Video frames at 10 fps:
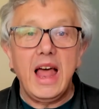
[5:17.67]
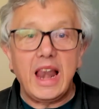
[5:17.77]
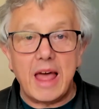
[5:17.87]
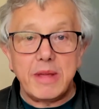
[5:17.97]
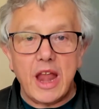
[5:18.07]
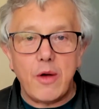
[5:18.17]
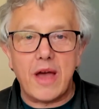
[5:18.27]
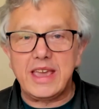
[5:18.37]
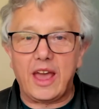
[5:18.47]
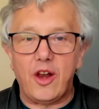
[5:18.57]
Let me know how
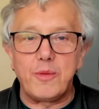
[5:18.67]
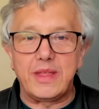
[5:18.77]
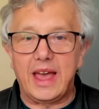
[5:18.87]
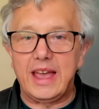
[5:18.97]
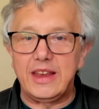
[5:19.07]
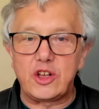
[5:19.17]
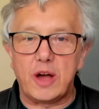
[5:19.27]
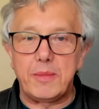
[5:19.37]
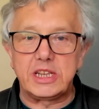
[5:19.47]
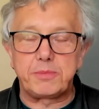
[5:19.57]
you get on with that in the
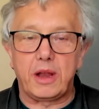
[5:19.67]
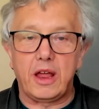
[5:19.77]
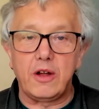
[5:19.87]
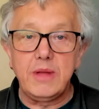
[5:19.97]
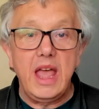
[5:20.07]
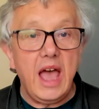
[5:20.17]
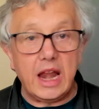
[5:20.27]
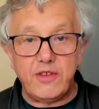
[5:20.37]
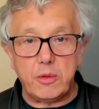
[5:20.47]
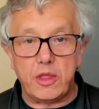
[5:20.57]
comments below. And
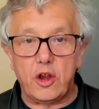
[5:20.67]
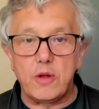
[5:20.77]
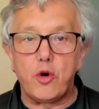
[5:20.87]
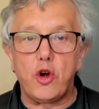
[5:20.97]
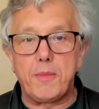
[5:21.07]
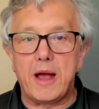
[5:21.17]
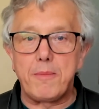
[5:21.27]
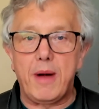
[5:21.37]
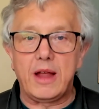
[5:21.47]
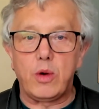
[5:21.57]
if you want to know more about
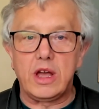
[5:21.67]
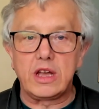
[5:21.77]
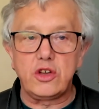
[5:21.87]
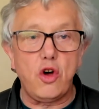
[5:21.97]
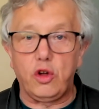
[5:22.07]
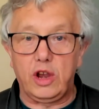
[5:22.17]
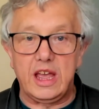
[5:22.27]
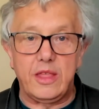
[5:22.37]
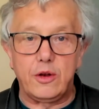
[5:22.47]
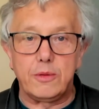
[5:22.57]
my work or
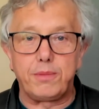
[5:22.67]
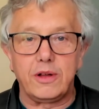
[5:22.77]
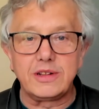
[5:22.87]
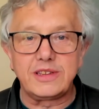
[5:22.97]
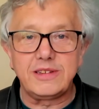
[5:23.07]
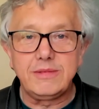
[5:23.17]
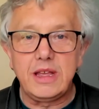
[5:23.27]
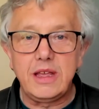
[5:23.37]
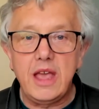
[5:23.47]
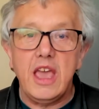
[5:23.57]
Learning Unplugged,
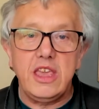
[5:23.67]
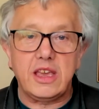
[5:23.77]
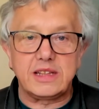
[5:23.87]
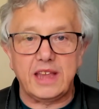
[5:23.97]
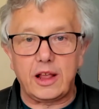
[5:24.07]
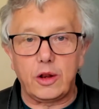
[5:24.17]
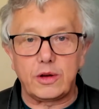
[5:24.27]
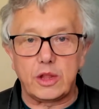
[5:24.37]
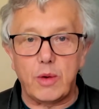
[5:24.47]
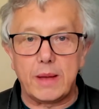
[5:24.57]
you can take a look
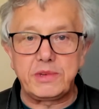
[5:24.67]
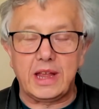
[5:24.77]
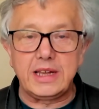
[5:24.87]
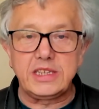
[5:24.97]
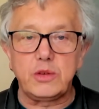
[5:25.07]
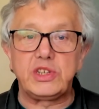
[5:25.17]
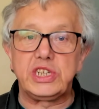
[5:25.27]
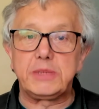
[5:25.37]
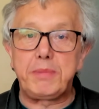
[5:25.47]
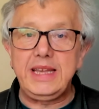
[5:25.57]
at the website, which
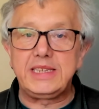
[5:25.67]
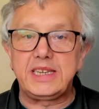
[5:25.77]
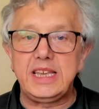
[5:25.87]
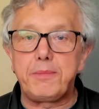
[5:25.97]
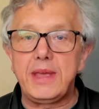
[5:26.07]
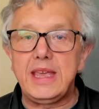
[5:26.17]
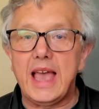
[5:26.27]
is ptps.co.uk